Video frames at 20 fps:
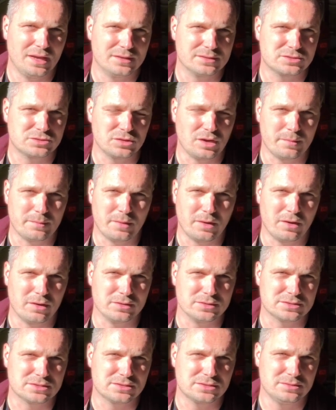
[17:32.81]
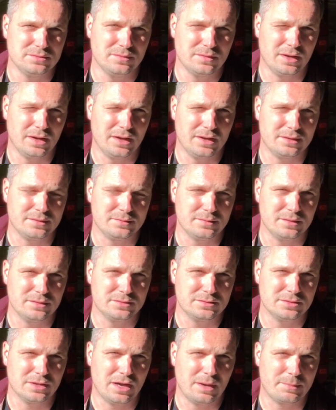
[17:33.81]
Strut bars,
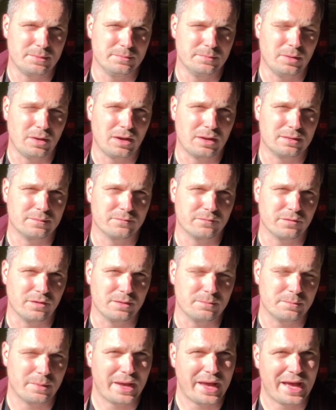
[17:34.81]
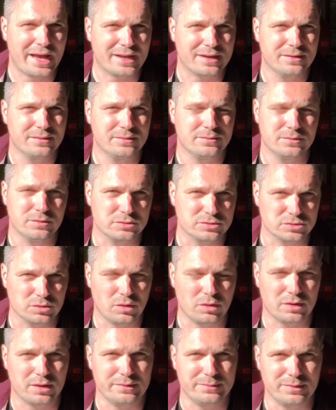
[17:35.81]
top and bottom, front, back, those will
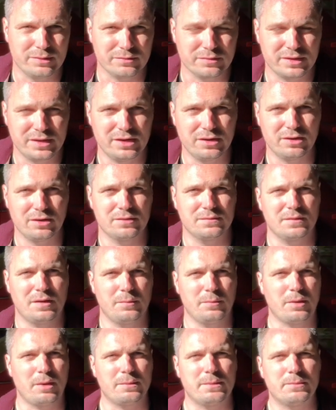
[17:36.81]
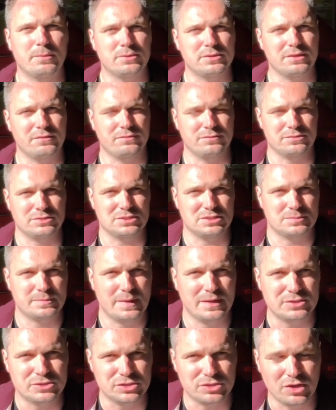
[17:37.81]
all come over here. I'll probably put different
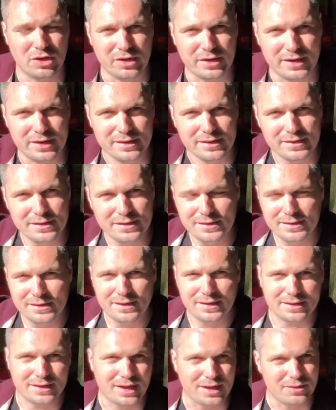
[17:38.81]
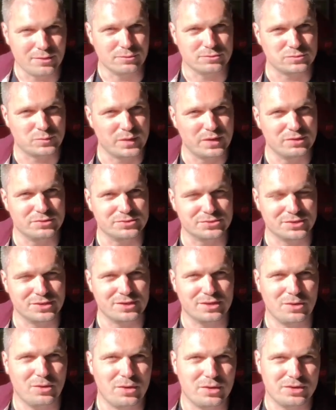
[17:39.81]
suspension on it. Again, those wheels are going
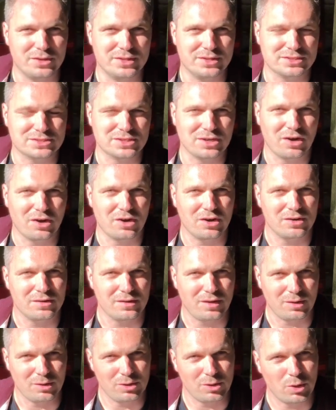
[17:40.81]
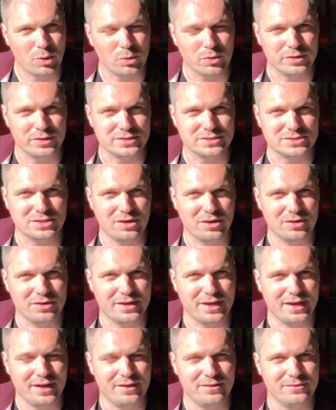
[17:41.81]
to go onto this car. I'll lower this car
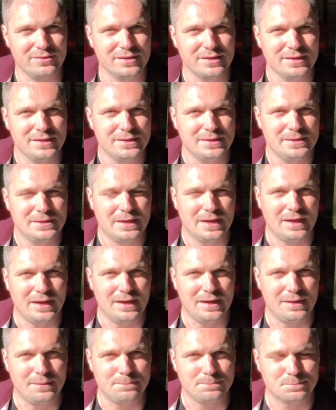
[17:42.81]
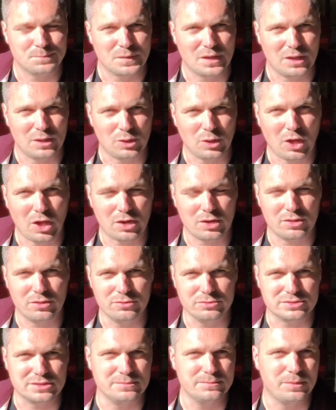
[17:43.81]
down. A lot of
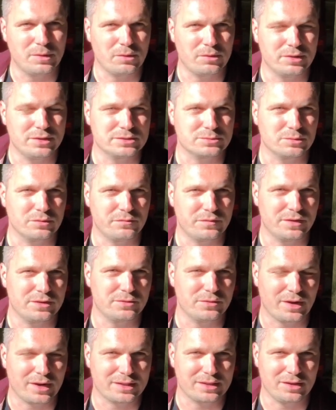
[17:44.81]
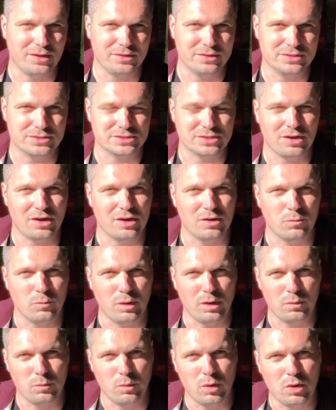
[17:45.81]
those components will fit directly on this car.
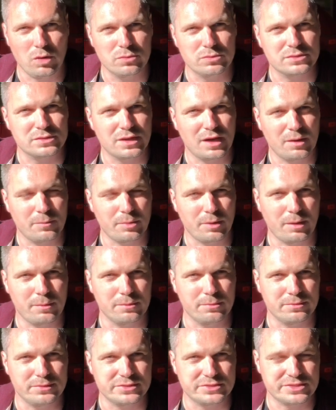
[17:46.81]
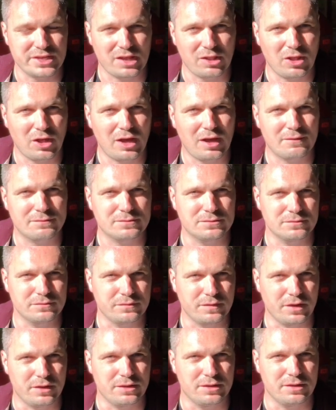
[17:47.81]
What won't, I'll probably sell off to
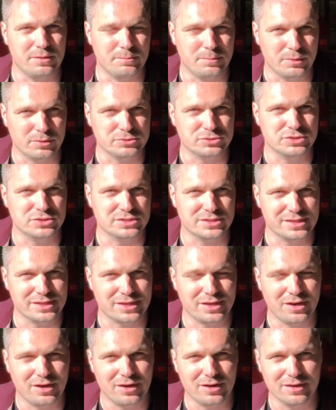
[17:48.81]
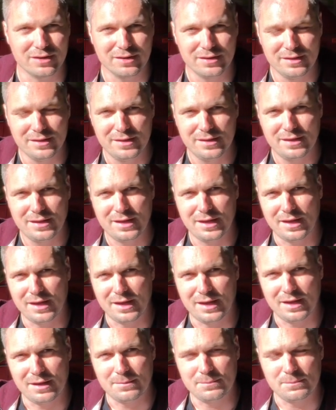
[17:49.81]
fund the purchase of the car,
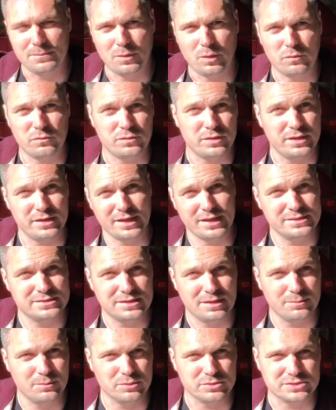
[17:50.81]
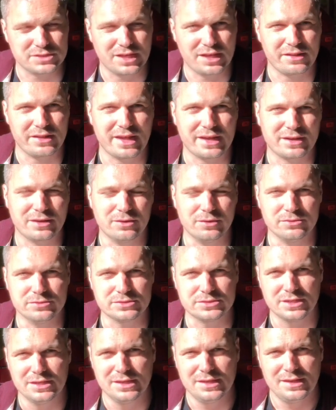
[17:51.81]
hopefully, and then some. We'll see how that goes.